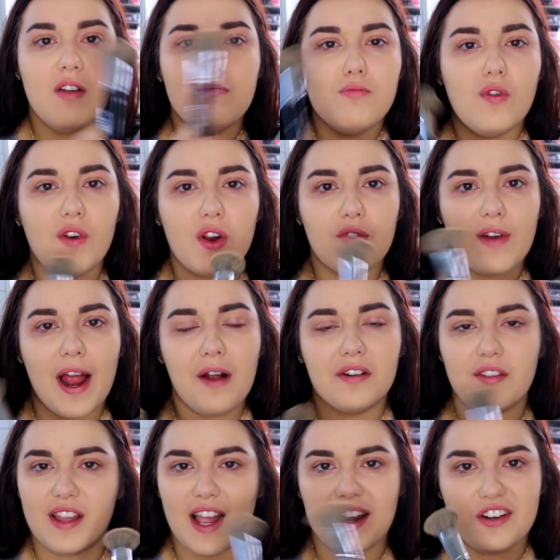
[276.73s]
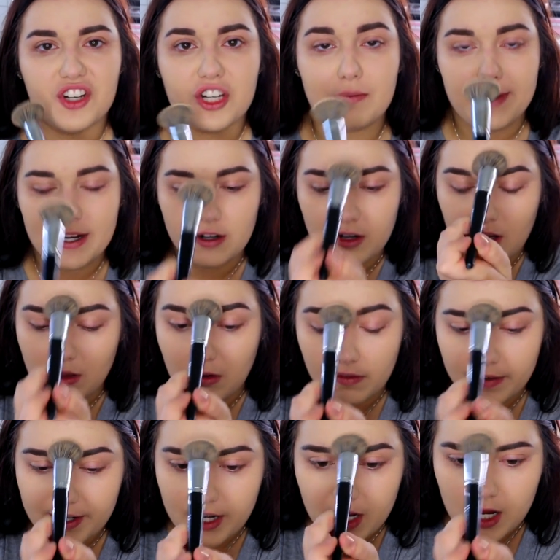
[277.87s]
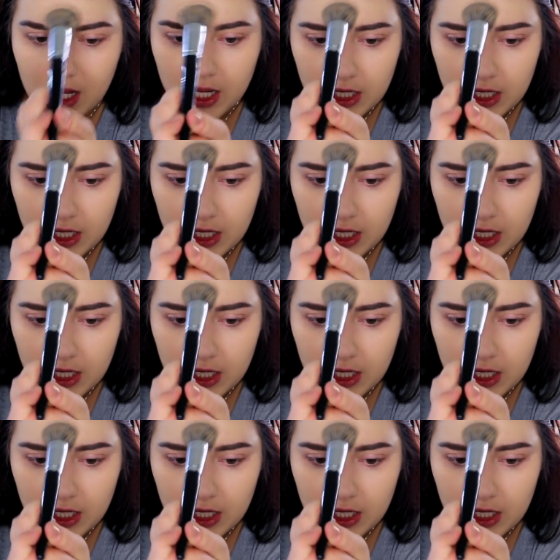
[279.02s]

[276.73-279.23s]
move it around and then kind of smear all over.